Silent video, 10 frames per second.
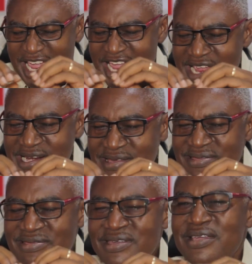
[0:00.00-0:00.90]

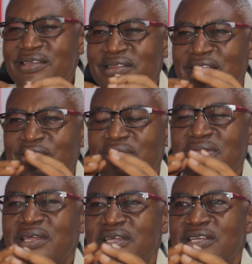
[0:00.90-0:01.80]
Anything that you
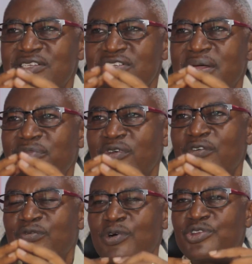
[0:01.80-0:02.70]
think in terms
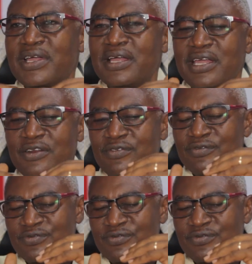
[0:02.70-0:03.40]
of what you can get